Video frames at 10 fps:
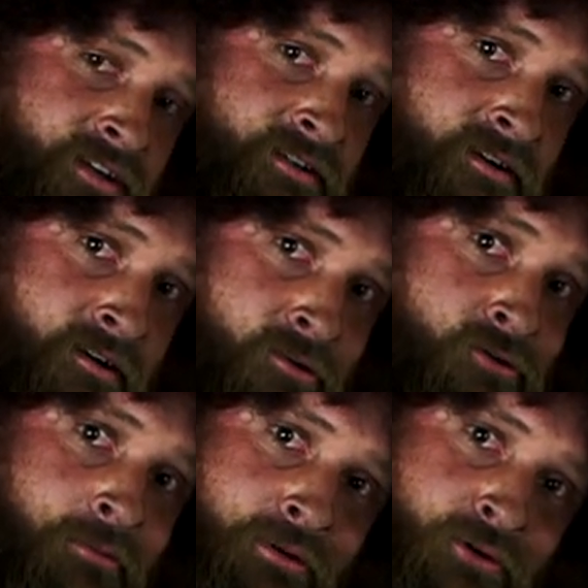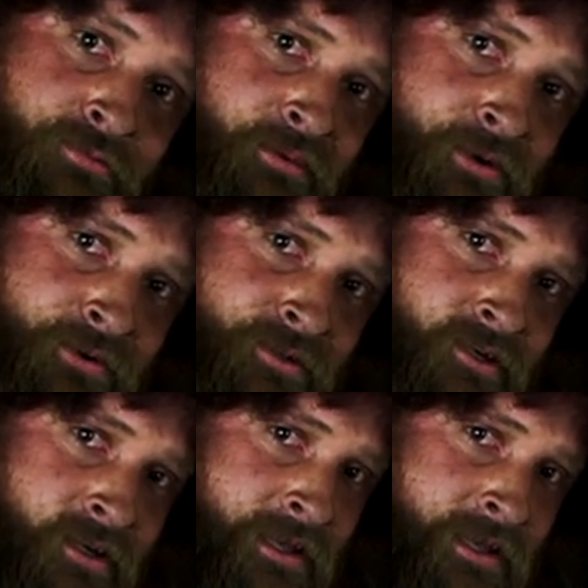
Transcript: is? The blue spruce.